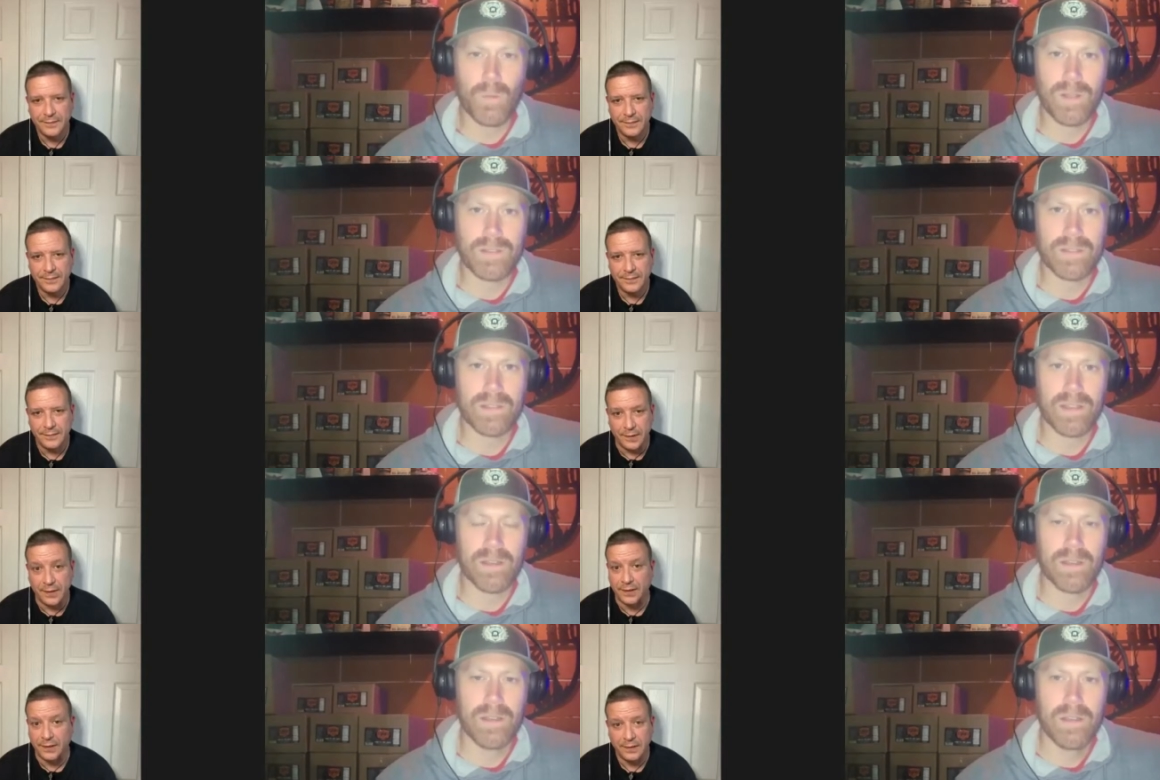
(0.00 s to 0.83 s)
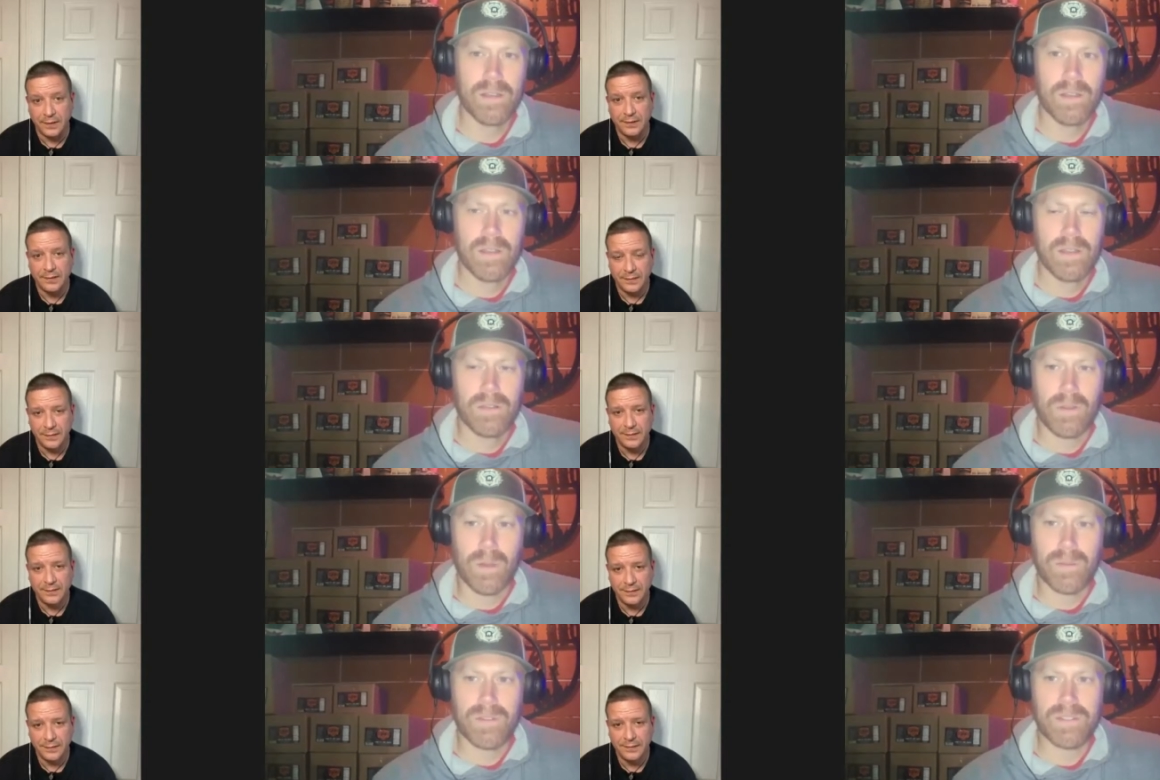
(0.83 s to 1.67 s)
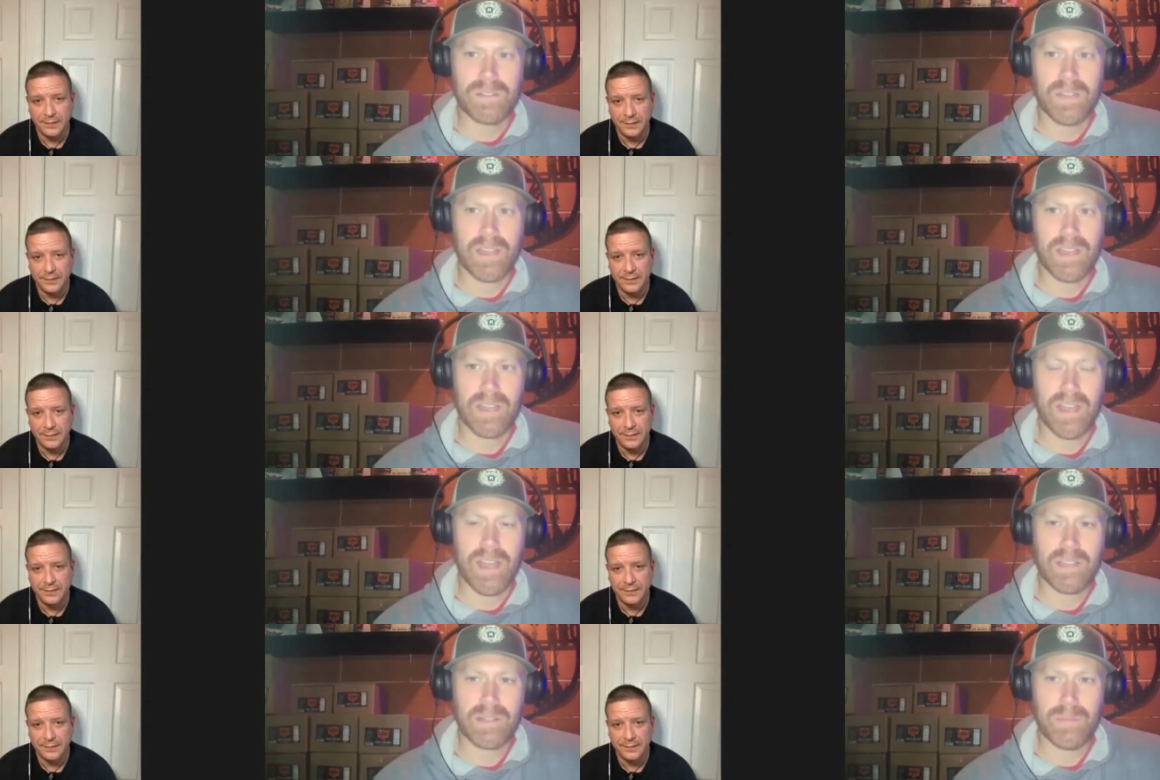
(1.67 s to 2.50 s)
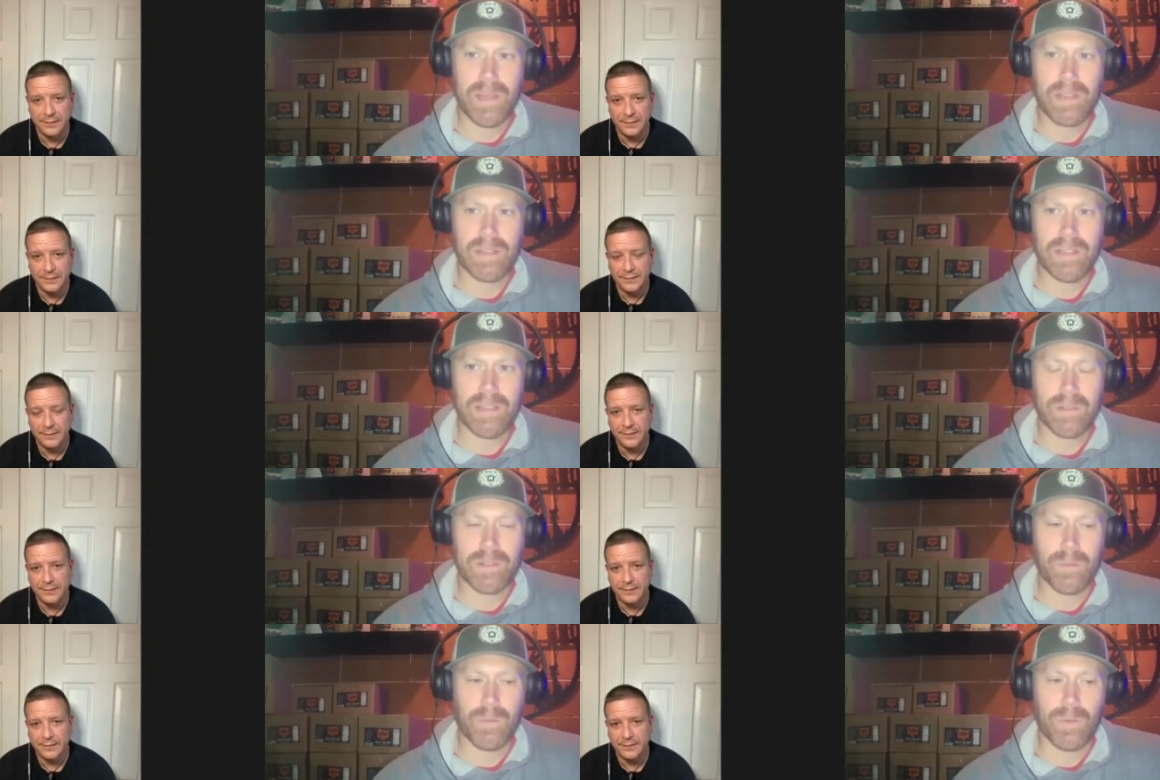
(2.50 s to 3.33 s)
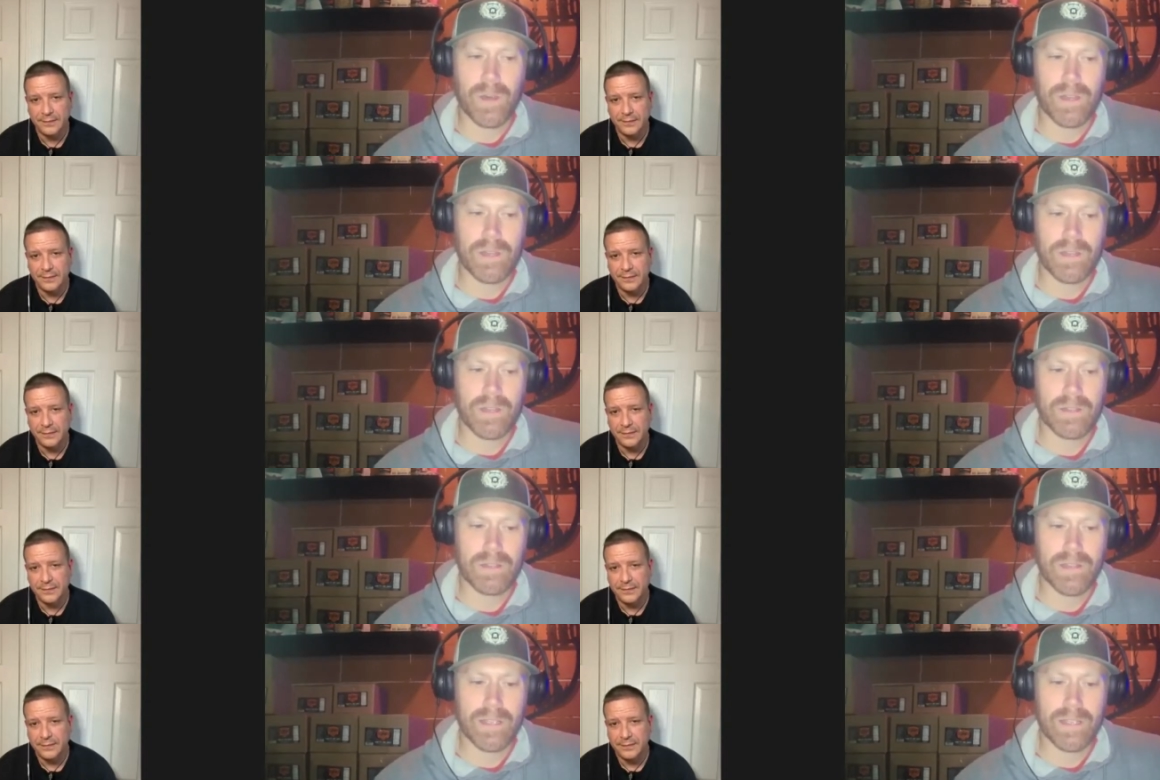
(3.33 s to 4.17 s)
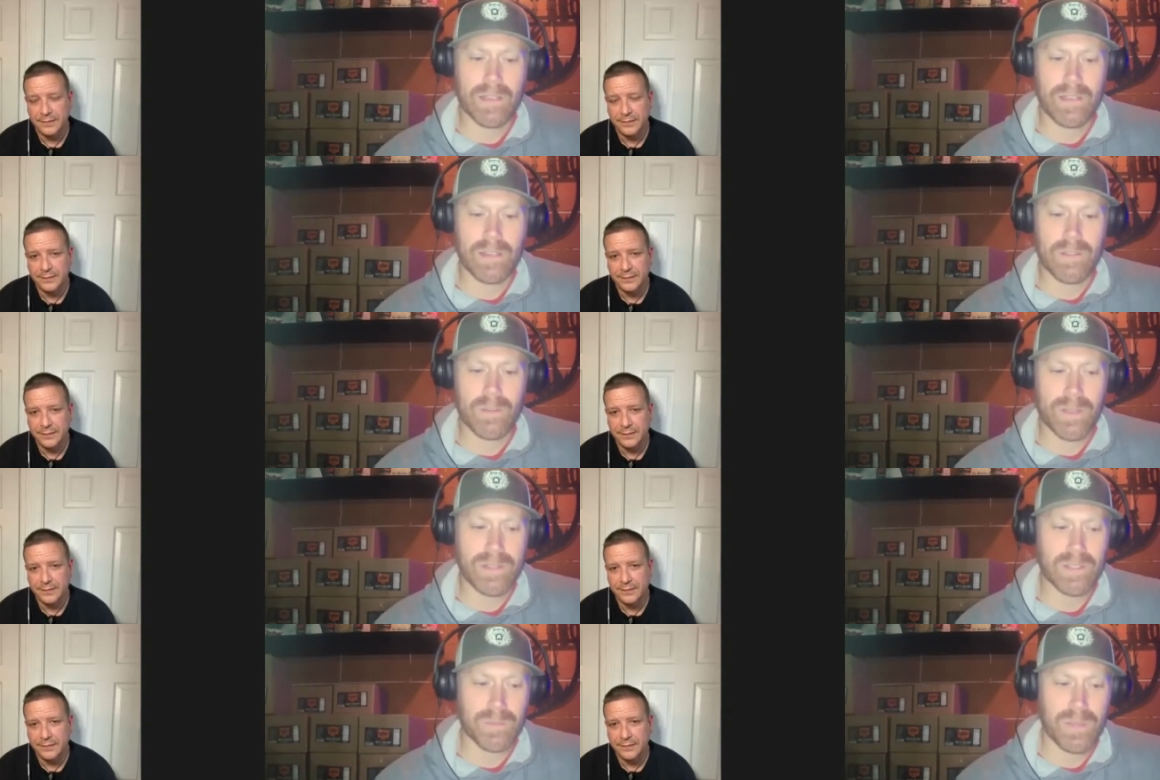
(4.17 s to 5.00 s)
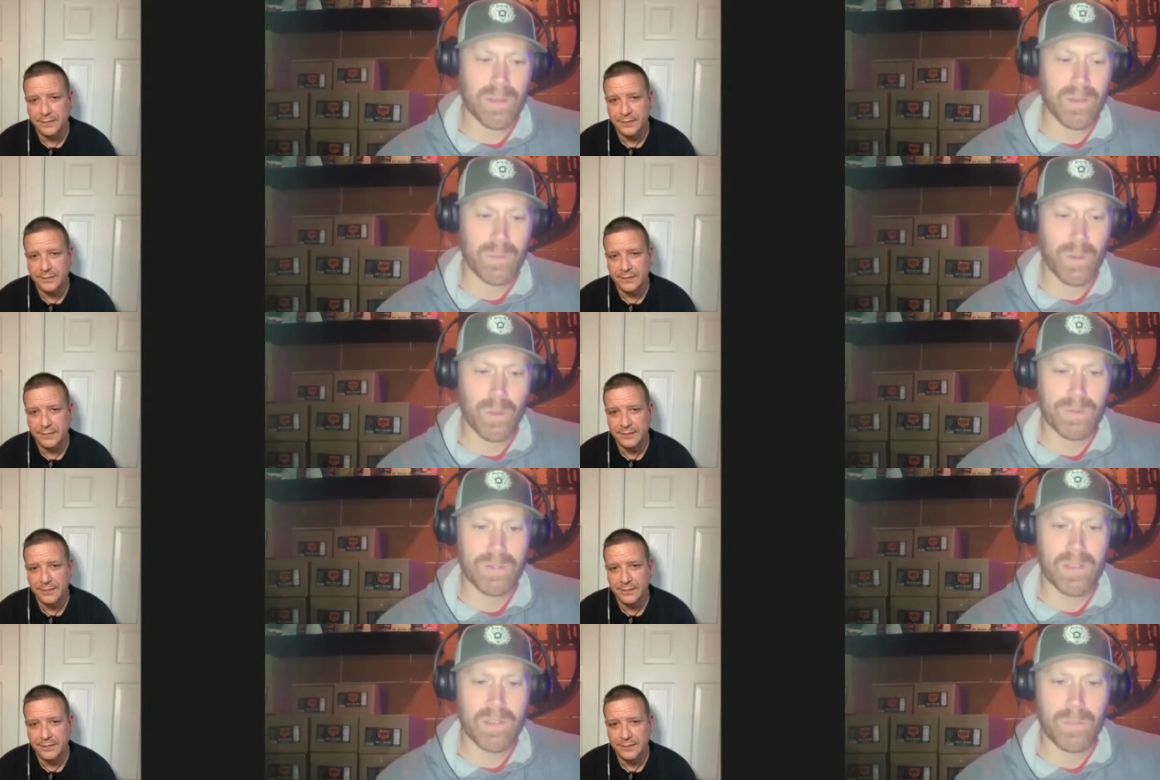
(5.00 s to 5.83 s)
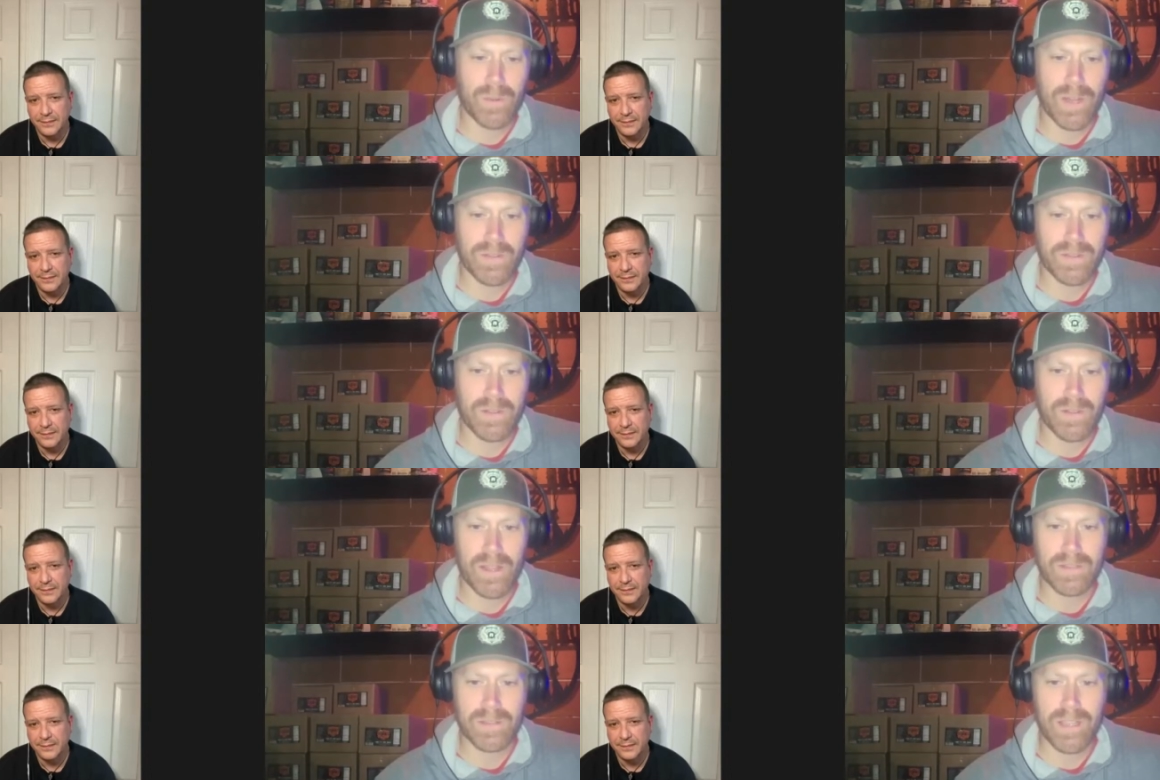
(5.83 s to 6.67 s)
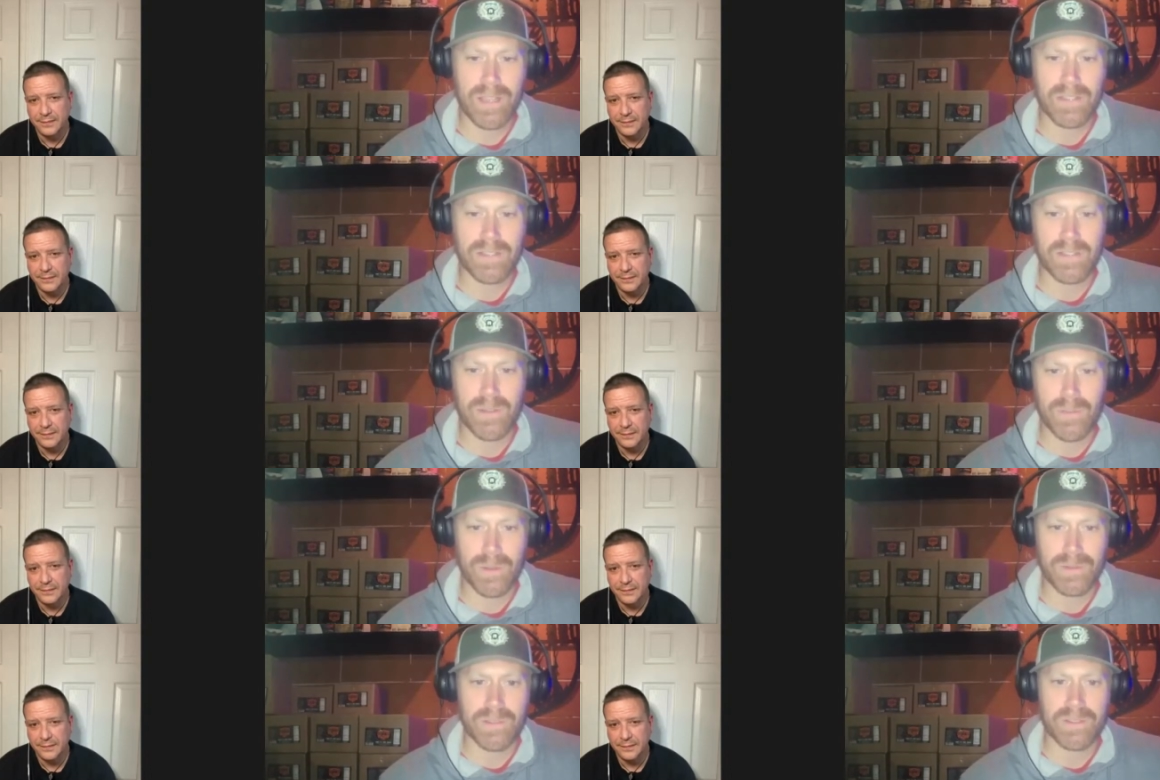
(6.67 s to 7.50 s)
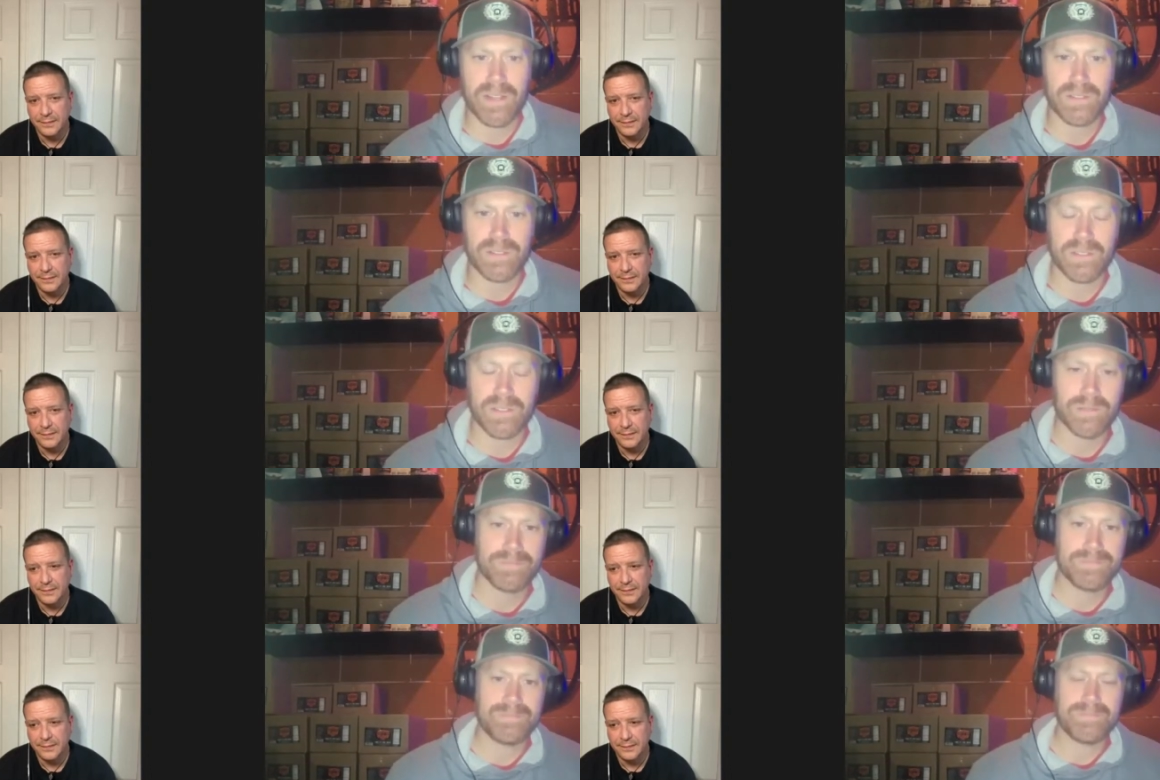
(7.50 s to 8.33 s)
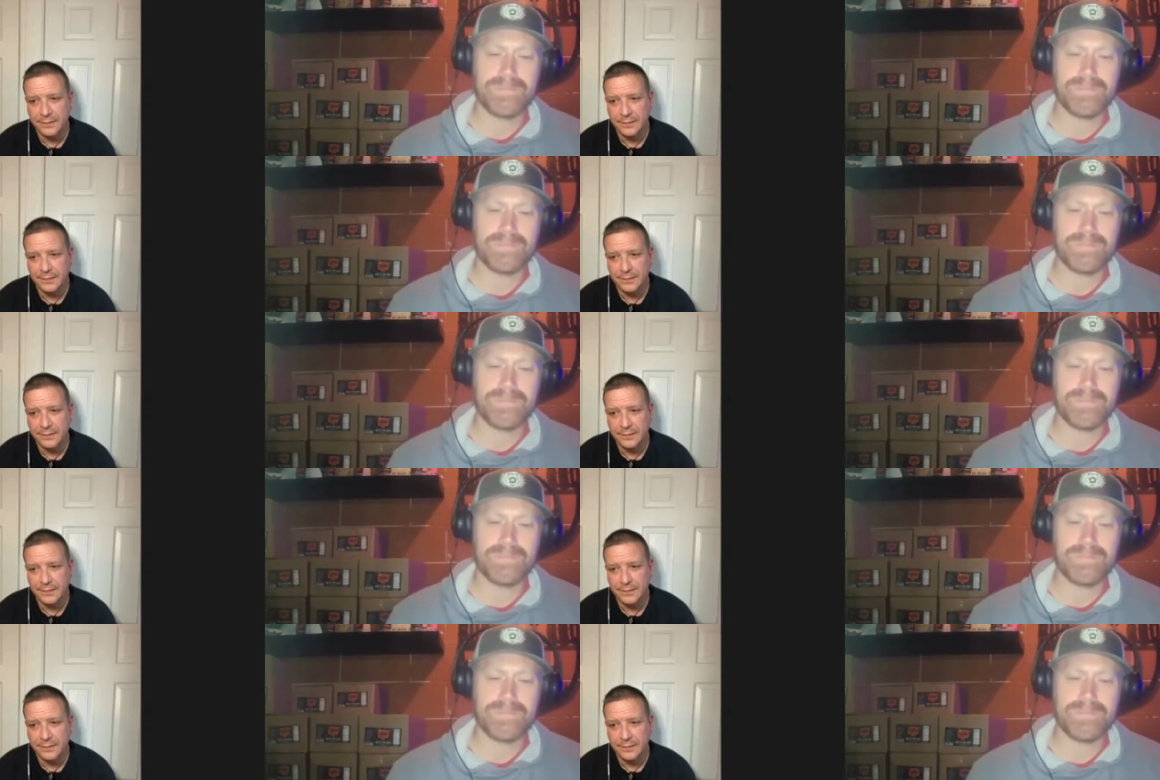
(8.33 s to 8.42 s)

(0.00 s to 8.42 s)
Speaker 1: what yeah. uh, what would you say has been like the one like either recipe or post that you've put out there that's got you the most attention?